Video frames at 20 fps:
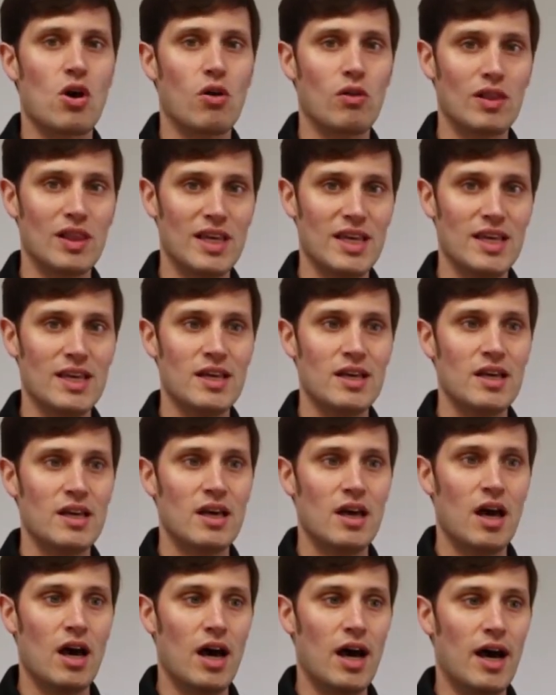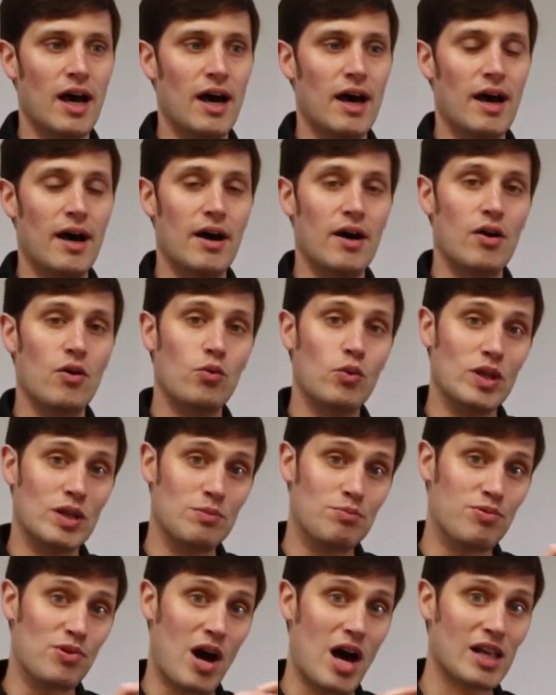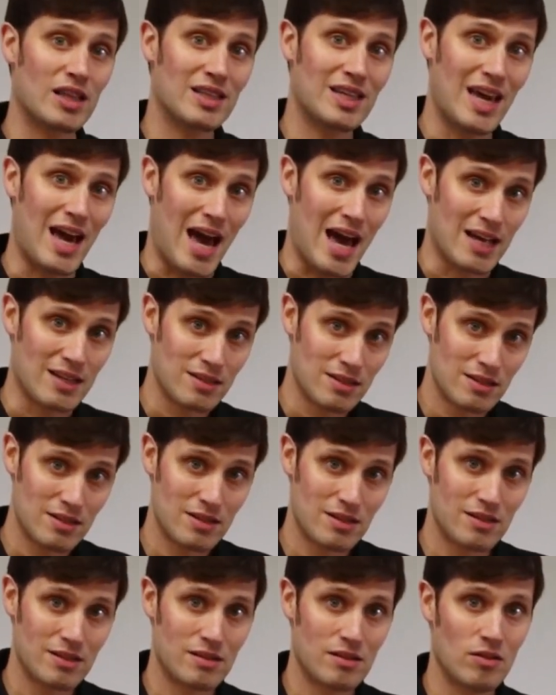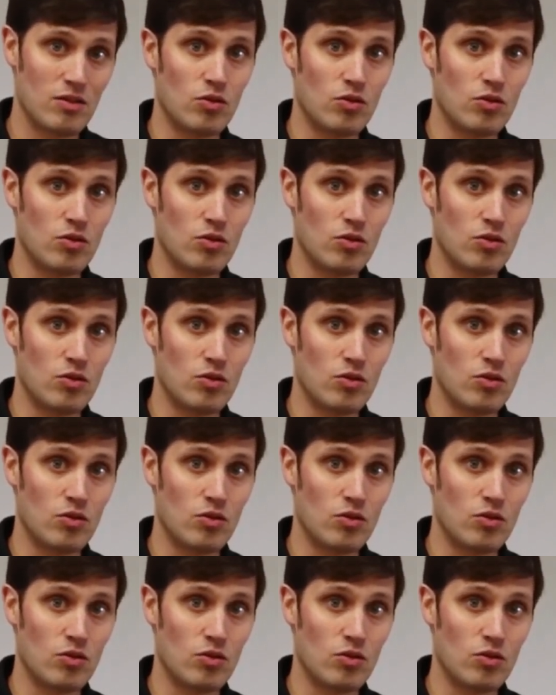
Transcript: only with broadcast.